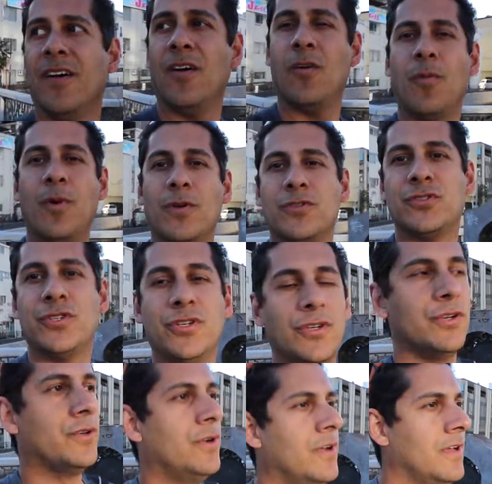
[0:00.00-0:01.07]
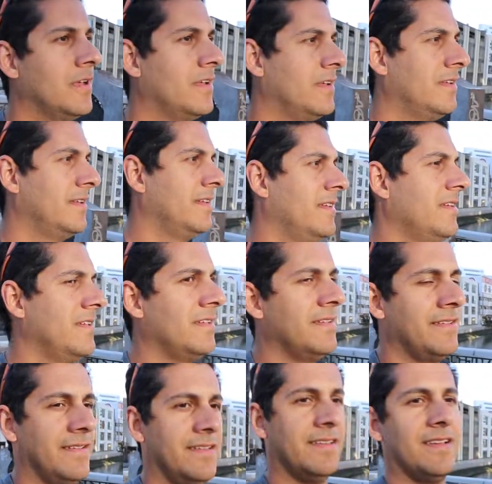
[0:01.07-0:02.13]
Almost to
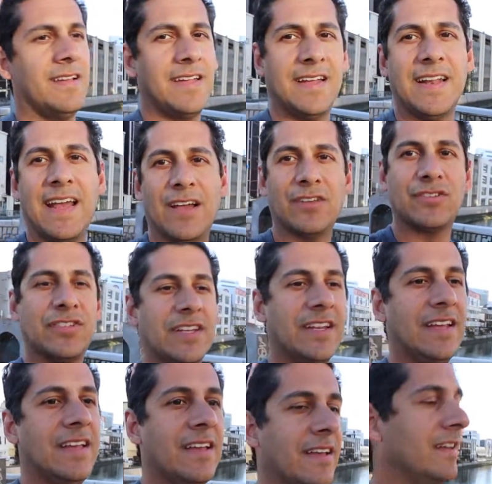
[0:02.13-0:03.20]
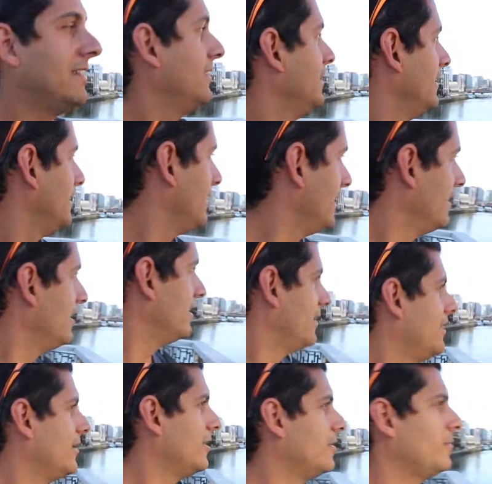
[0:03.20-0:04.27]
Canal City
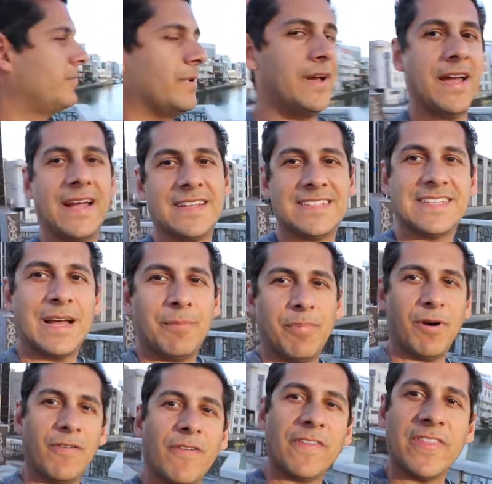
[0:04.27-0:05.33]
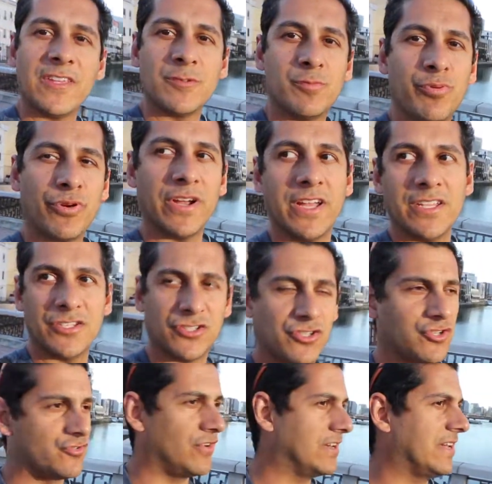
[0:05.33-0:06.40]
but I had to stop off at this bridge
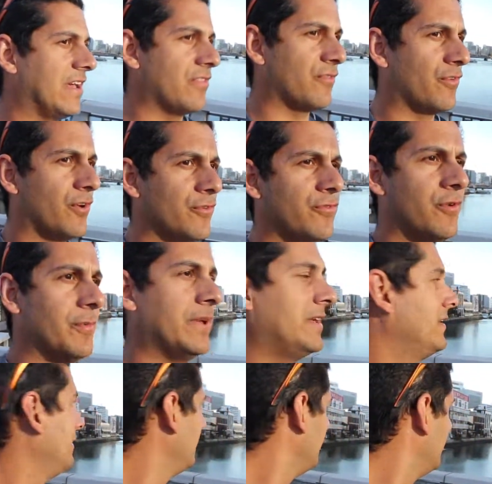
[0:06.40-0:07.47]
just right down the road from it